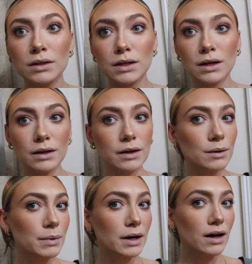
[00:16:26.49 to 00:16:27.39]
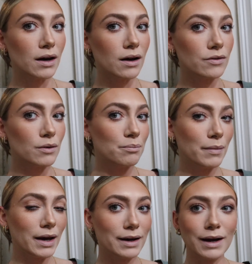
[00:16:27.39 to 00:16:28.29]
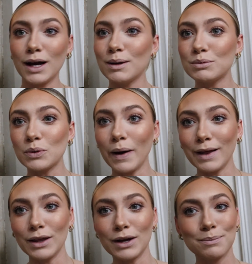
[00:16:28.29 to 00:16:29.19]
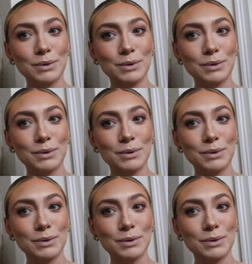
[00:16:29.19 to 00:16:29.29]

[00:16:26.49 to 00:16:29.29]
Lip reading: did a little bit of makeup so I look